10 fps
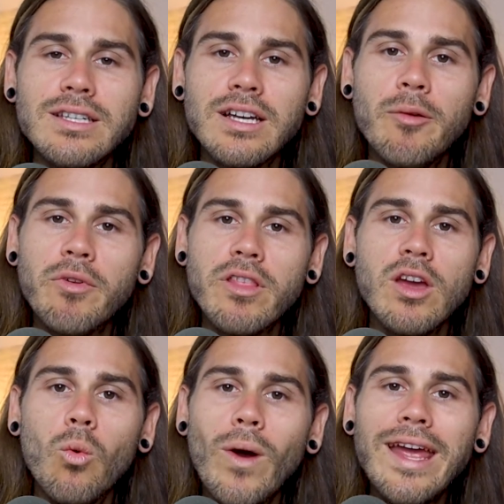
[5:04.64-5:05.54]
to come to
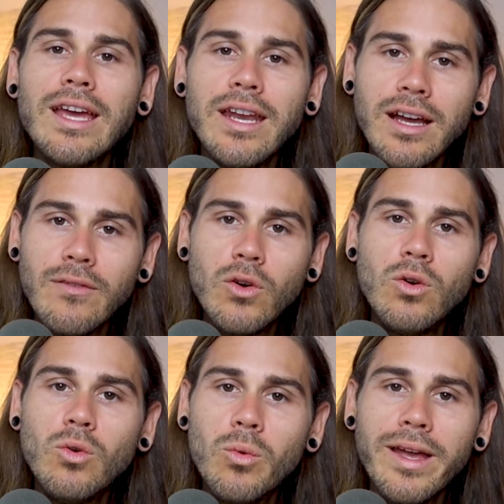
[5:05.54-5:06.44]
the awakening of
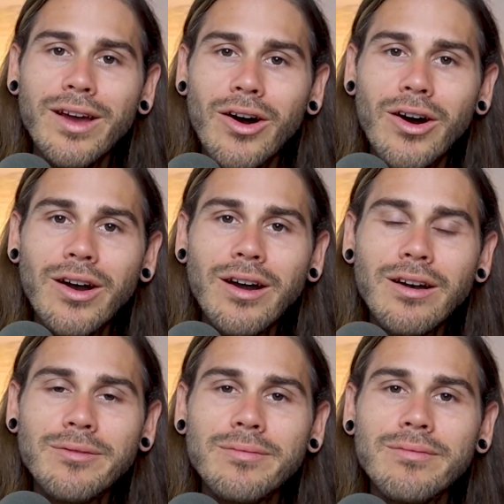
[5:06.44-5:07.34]
who we
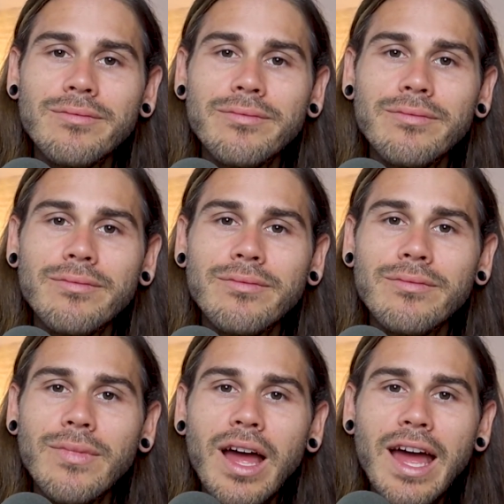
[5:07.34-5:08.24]
are
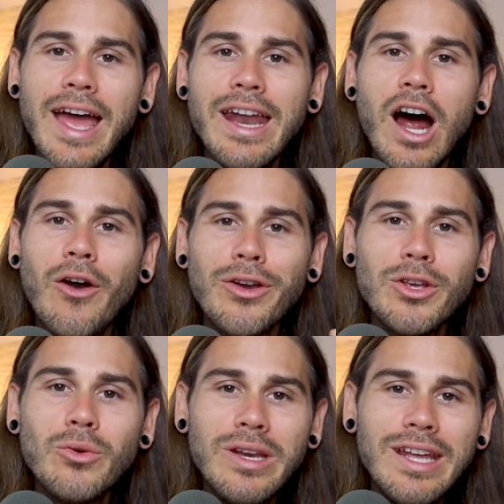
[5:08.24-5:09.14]
and our
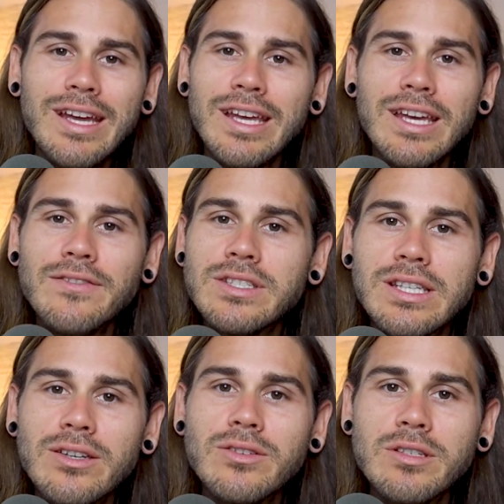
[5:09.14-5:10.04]
unique gifts,
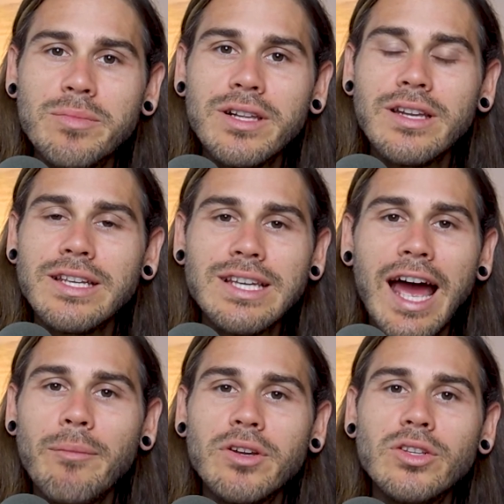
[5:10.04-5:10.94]
skills, abilities,
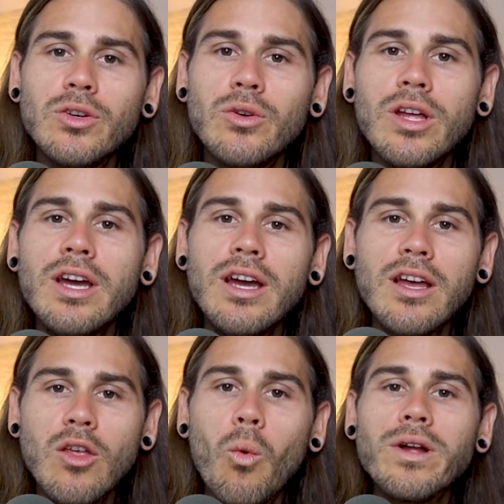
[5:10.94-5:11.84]
aptitude
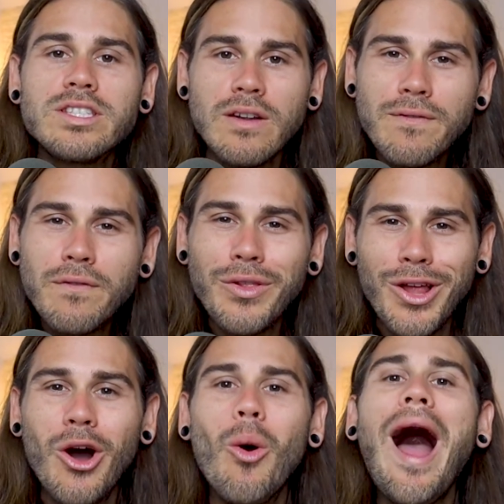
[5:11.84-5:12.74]
that wants to
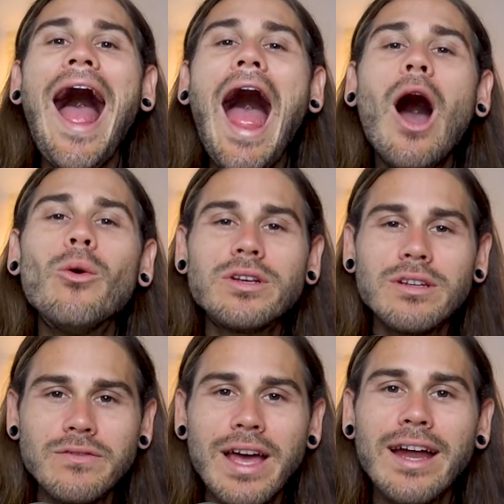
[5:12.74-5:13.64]
flow out
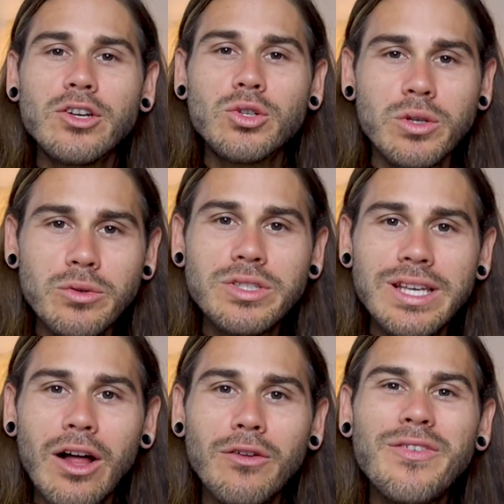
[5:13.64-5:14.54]
of that true
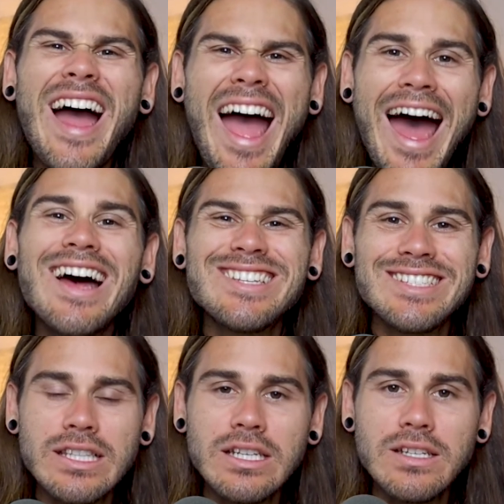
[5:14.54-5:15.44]
self
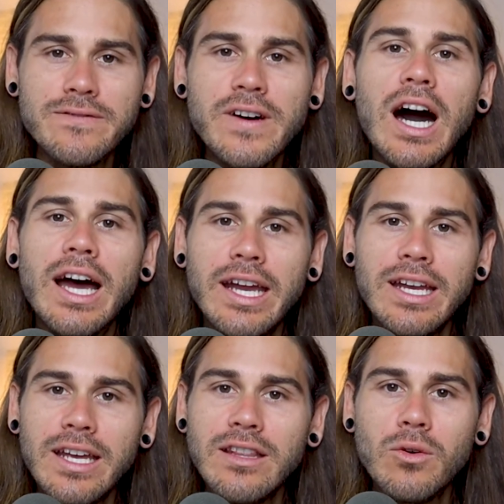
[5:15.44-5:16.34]
as the
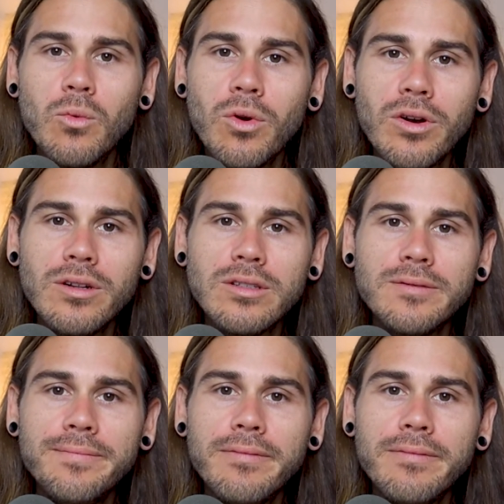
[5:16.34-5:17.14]
divine in the world.